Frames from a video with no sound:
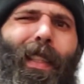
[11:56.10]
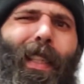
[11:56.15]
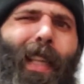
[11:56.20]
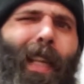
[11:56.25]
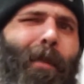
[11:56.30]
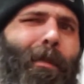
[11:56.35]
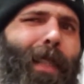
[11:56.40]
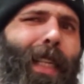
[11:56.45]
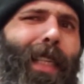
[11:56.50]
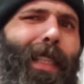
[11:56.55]

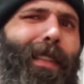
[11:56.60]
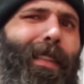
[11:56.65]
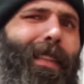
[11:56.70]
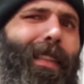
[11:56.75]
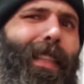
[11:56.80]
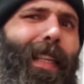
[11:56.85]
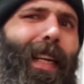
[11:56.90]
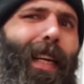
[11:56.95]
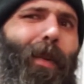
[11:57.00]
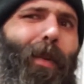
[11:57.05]
I'm not a
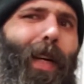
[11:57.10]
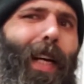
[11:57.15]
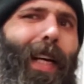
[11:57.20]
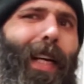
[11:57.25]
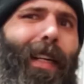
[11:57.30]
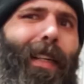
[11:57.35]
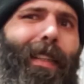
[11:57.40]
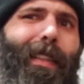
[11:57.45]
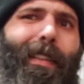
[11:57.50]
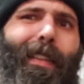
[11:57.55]

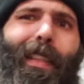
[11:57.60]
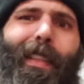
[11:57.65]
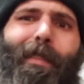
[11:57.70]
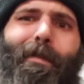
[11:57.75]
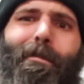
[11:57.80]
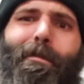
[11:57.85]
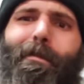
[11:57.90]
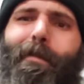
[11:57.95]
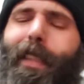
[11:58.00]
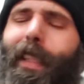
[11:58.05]
DIYer.
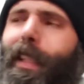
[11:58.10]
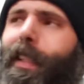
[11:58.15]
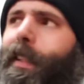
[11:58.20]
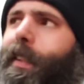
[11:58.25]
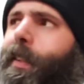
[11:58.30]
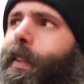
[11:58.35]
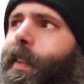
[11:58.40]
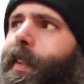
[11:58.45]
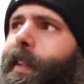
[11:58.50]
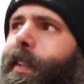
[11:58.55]
I kind
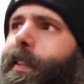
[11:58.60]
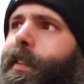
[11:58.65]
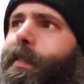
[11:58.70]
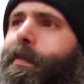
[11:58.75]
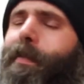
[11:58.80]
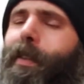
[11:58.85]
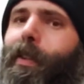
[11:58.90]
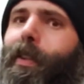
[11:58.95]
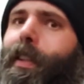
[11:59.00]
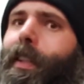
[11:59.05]
of do this
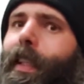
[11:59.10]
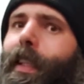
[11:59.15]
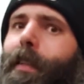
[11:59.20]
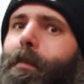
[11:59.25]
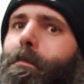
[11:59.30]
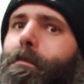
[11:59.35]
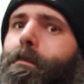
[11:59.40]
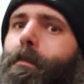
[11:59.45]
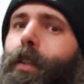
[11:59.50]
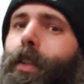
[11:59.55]
full
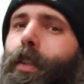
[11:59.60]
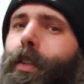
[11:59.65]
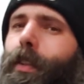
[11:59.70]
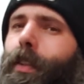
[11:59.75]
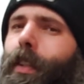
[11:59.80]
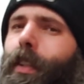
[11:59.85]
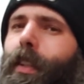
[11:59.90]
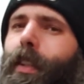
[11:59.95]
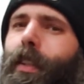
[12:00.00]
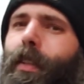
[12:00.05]
time.
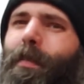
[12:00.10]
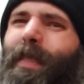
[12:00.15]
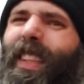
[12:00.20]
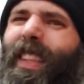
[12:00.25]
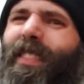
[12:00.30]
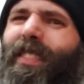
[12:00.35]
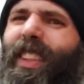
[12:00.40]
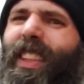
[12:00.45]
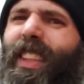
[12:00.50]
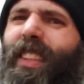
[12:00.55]
There's a little
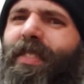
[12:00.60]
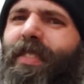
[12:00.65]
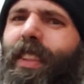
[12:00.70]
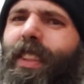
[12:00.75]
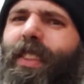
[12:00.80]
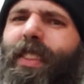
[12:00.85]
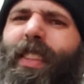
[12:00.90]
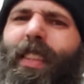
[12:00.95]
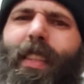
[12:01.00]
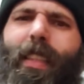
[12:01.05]
bit of a
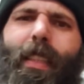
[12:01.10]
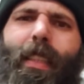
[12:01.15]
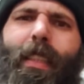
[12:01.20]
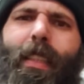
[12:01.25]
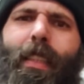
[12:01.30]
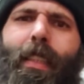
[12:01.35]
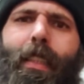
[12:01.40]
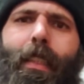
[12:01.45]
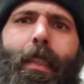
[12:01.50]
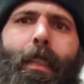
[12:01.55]
difference there,
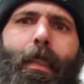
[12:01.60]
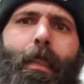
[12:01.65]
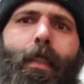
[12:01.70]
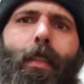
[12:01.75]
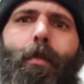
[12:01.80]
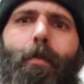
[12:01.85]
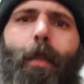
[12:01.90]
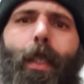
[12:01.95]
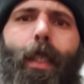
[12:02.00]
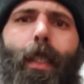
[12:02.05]

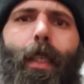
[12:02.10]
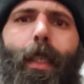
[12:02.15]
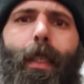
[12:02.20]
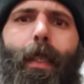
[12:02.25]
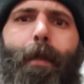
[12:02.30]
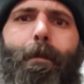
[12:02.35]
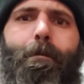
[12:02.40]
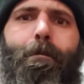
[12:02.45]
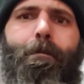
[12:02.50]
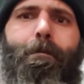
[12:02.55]
but